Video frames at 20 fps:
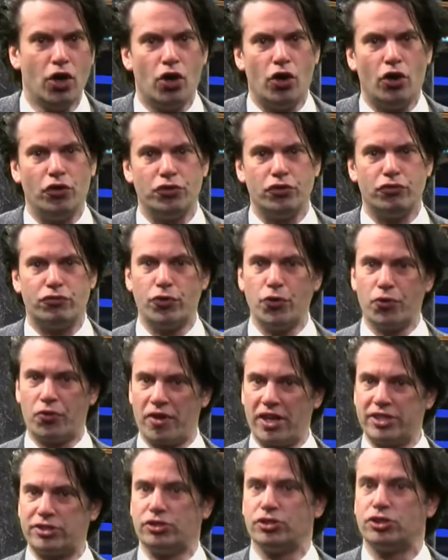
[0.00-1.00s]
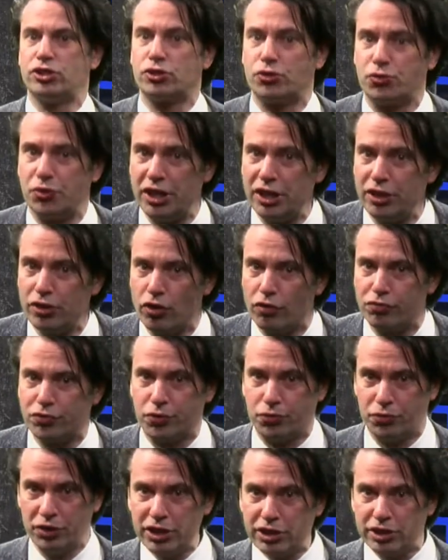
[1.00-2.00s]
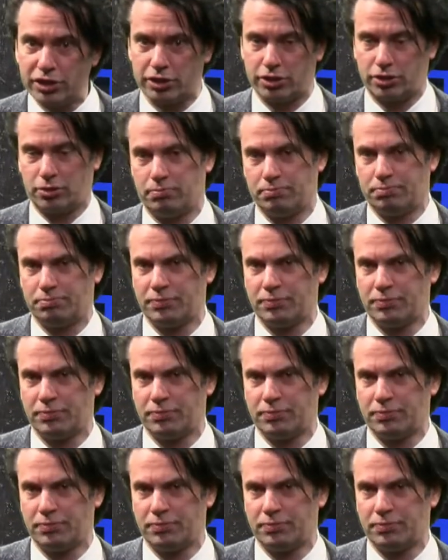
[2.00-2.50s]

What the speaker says: on the fluorescent screen of the RHEED system.